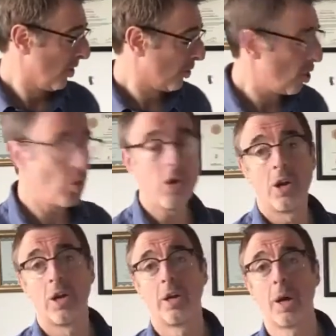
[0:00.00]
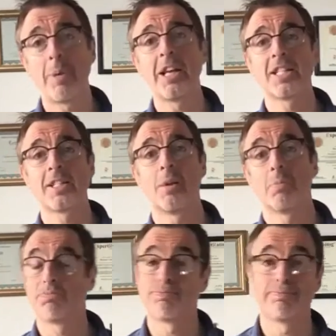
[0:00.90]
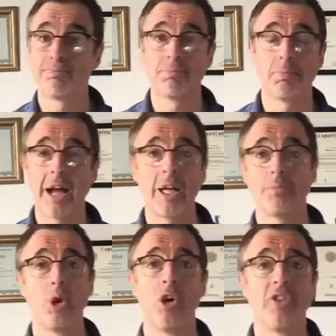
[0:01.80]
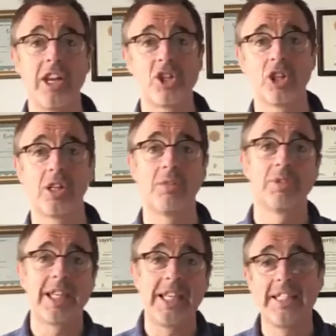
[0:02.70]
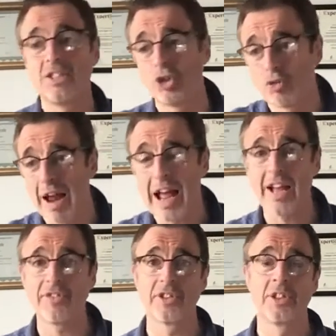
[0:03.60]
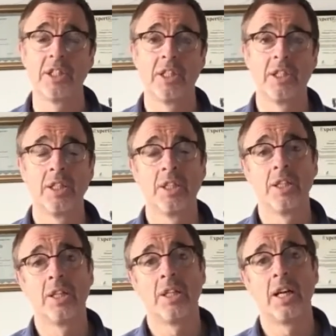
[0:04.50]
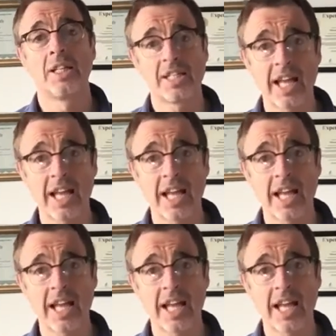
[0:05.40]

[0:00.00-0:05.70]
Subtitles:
Through a bit of my motivation and keen and drive and